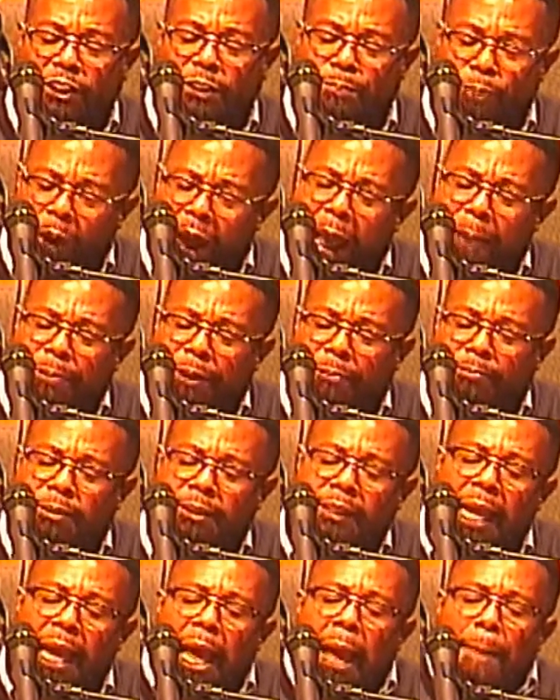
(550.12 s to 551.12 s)
problems,
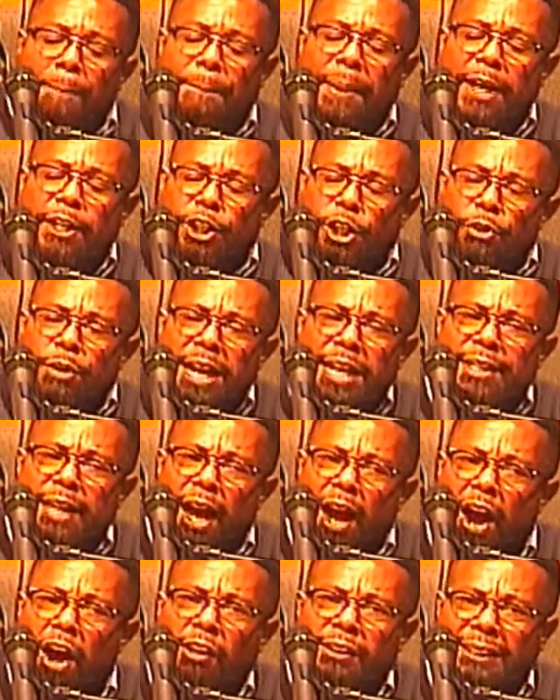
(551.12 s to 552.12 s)
but you need to
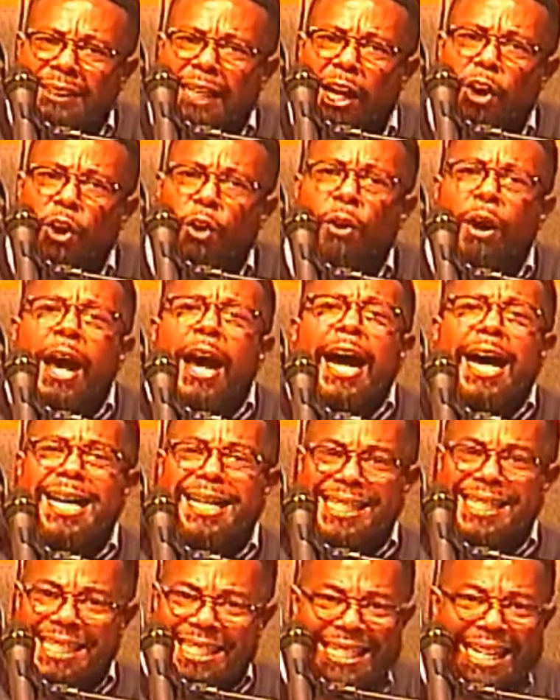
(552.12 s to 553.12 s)
also
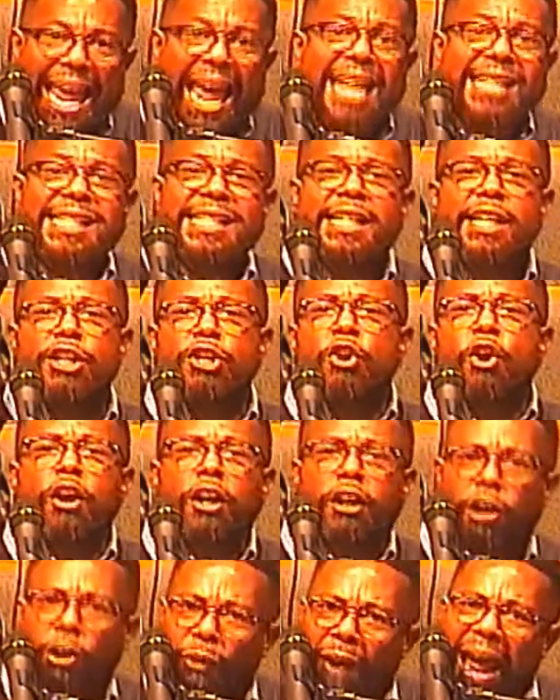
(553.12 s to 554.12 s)
assess your
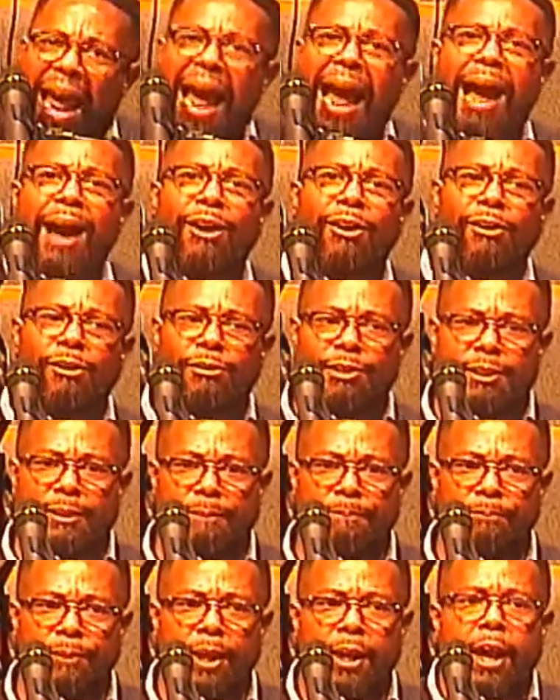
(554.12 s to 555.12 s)
crowd.
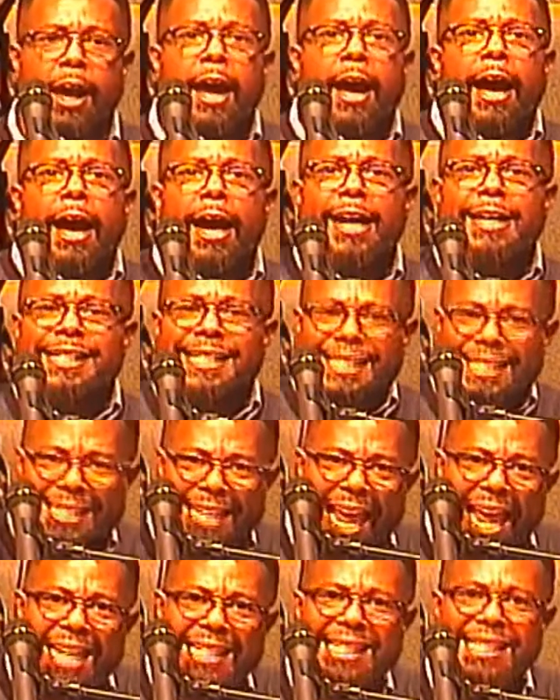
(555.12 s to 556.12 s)

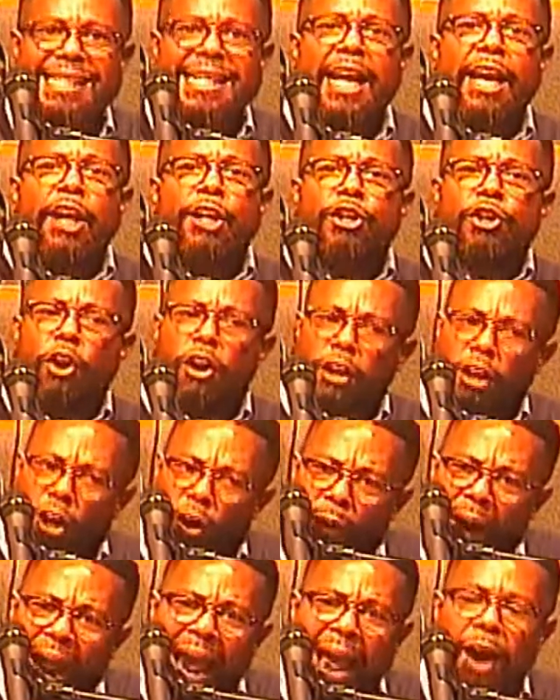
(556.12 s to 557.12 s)
Assess your
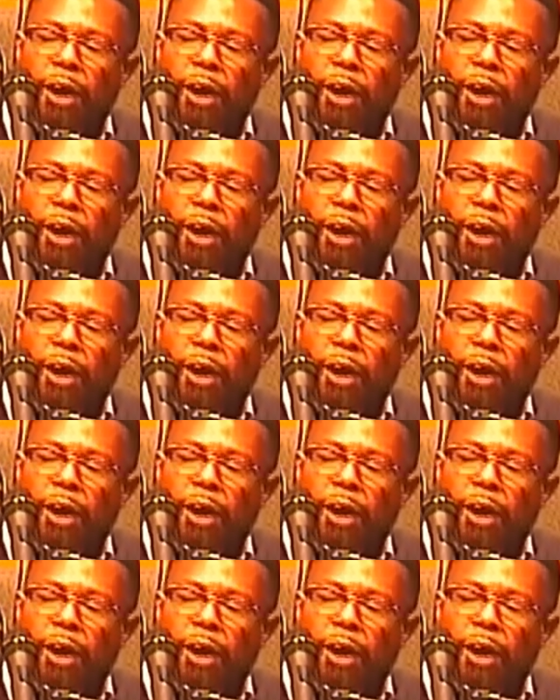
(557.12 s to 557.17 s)
crowd.